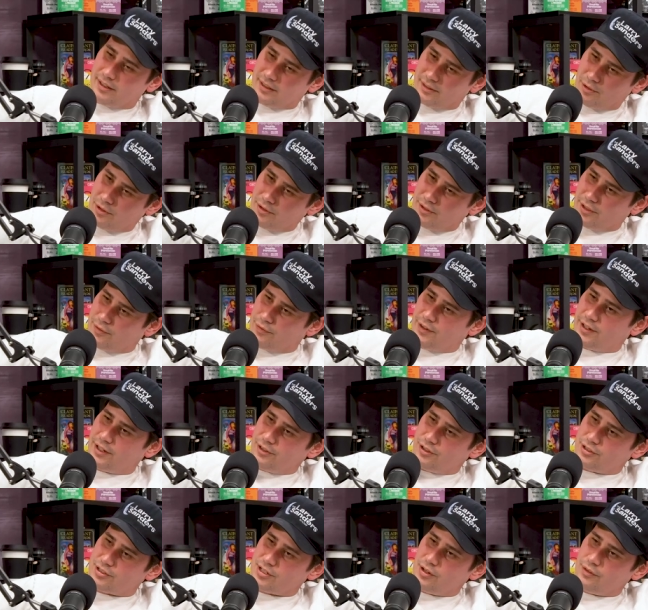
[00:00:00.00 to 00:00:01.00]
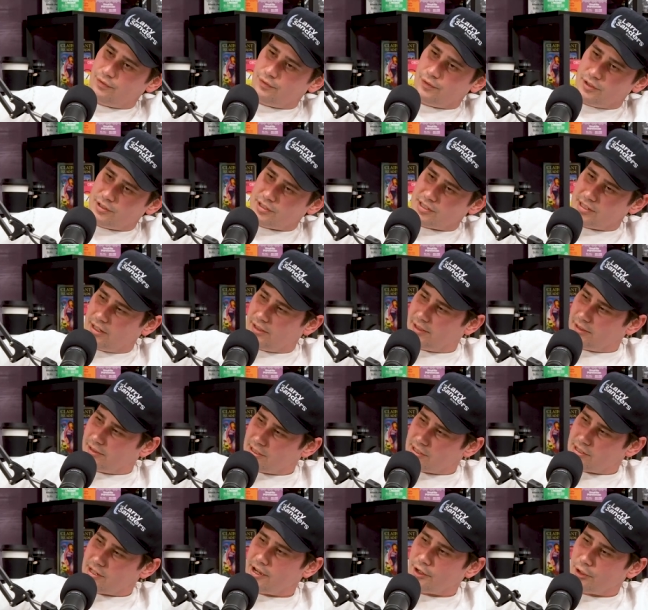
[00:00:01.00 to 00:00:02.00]
Whether you're fingering yourself or selling
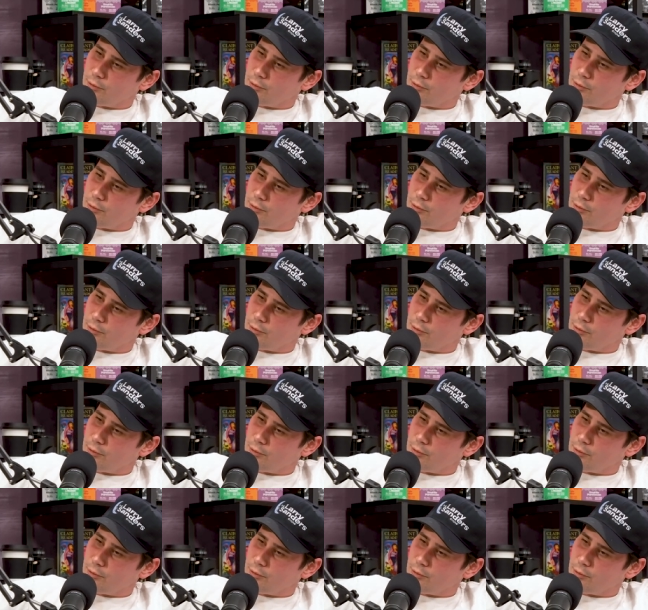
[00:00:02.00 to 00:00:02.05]
designer